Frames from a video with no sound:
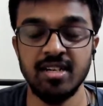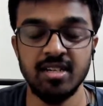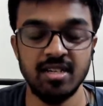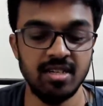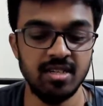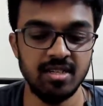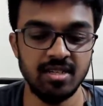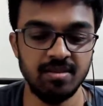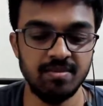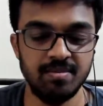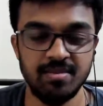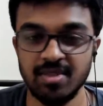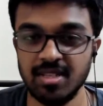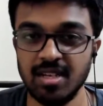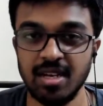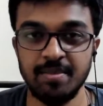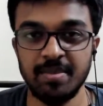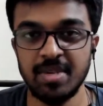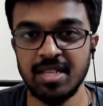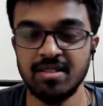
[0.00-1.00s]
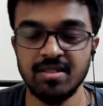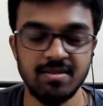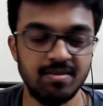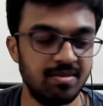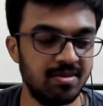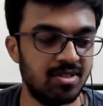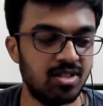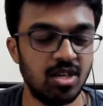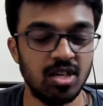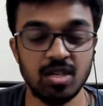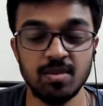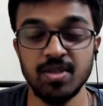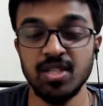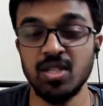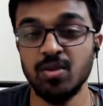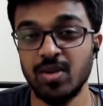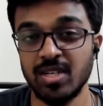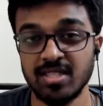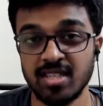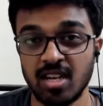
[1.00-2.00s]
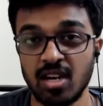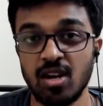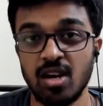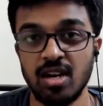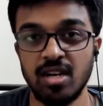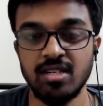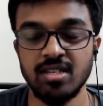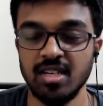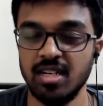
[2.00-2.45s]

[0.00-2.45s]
I mean, talk about the ones I got,